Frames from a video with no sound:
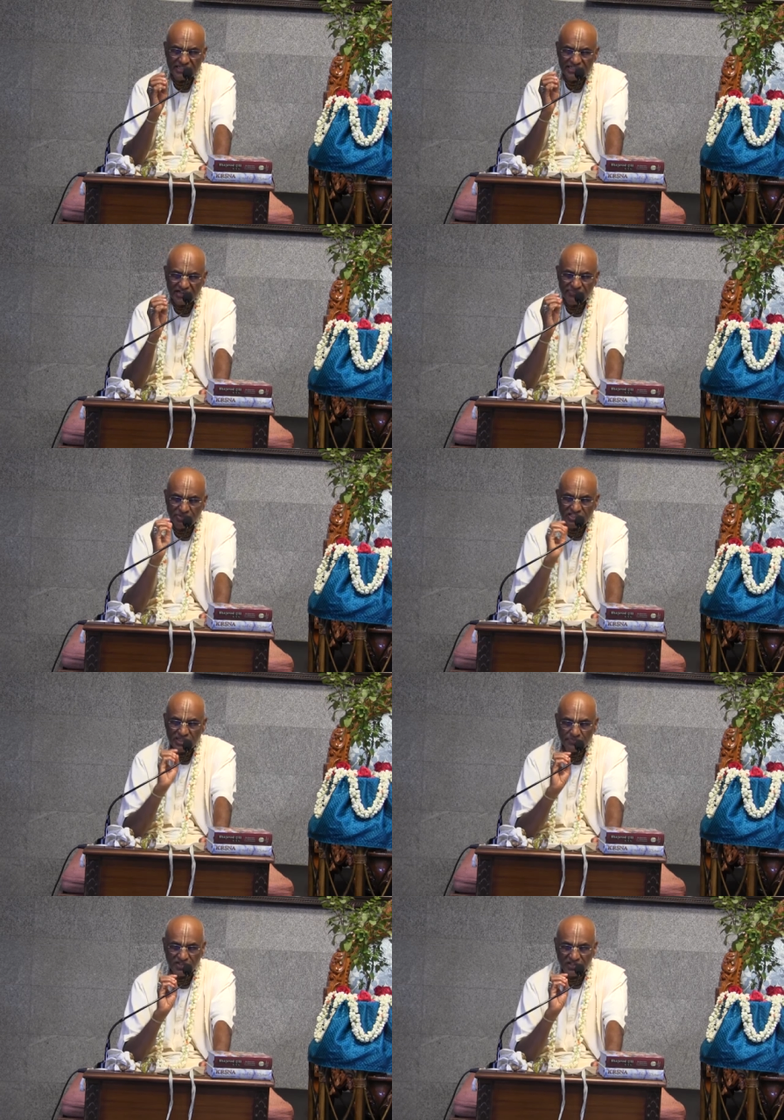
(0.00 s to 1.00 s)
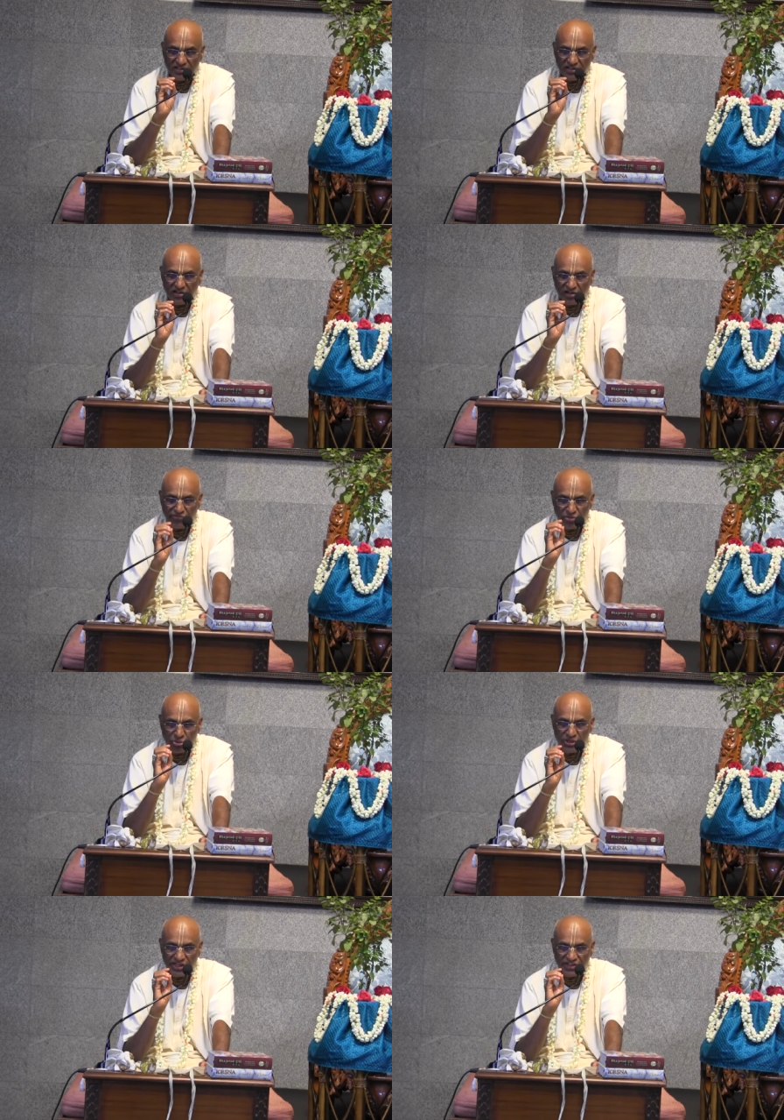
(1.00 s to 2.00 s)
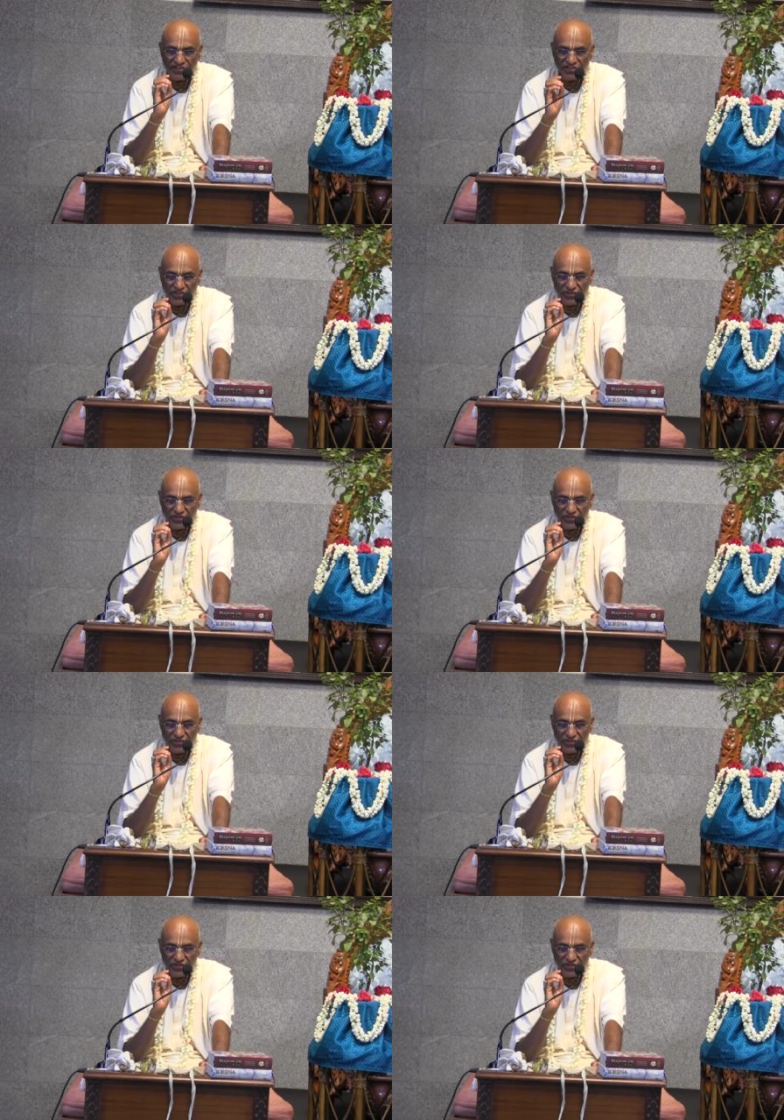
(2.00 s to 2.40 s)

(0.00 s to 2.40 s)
is a self perception of who he is.